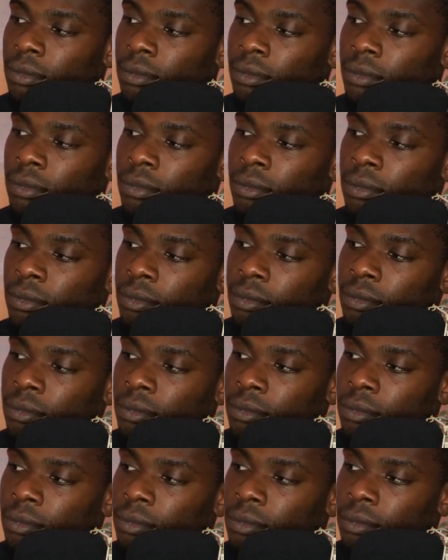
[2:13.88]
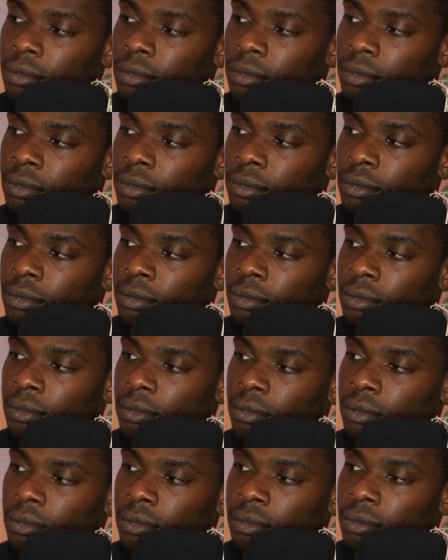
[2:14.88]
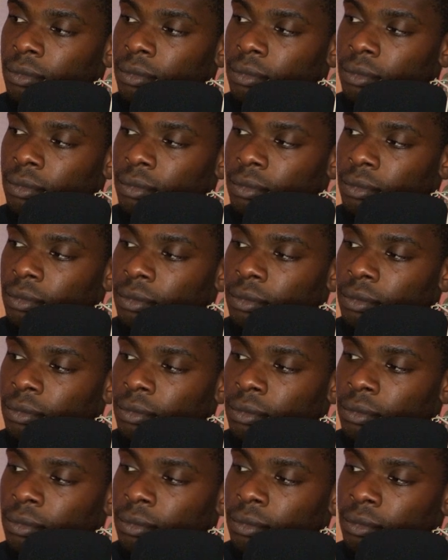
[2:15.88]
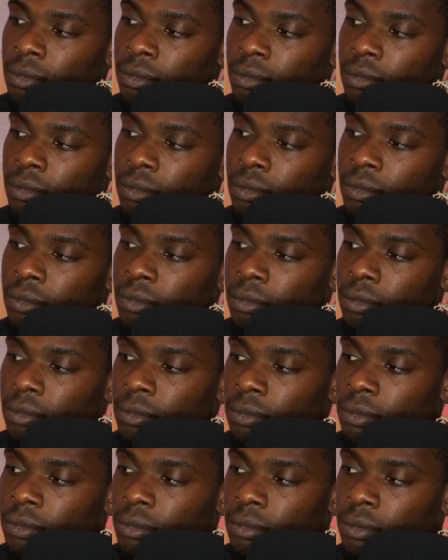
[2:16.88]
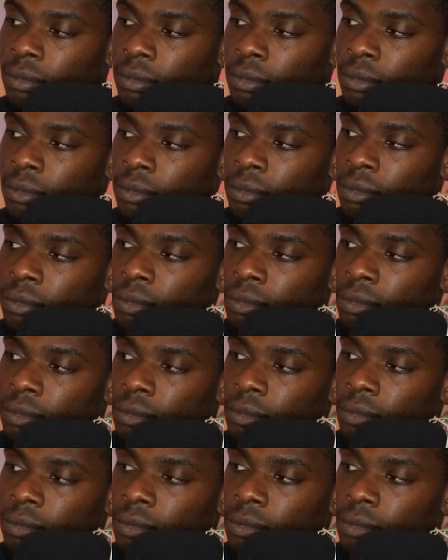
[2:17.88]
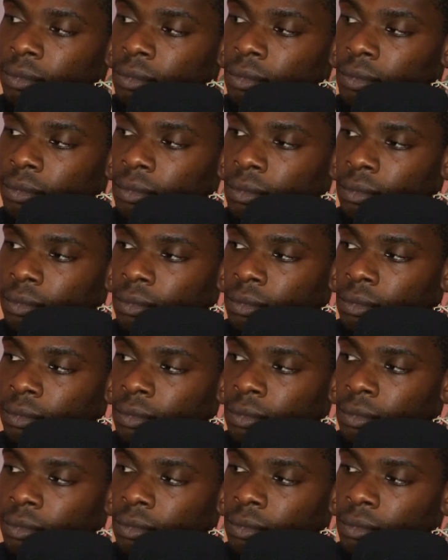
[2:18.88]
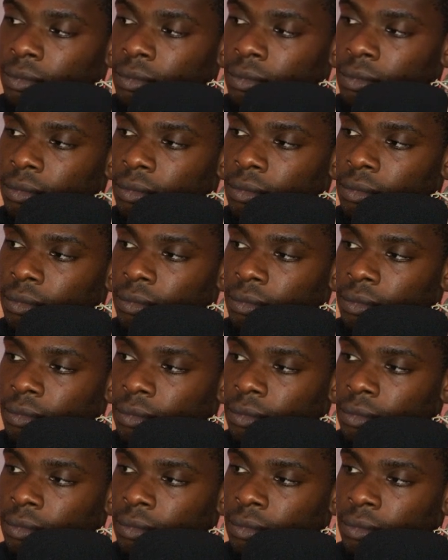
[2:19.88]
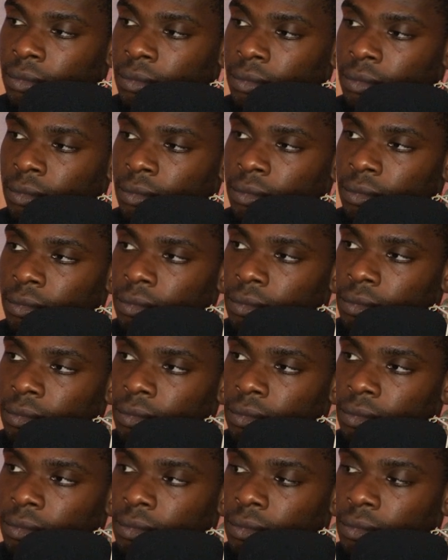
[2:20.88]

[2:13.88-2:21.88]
No words are spoken by the person on screen.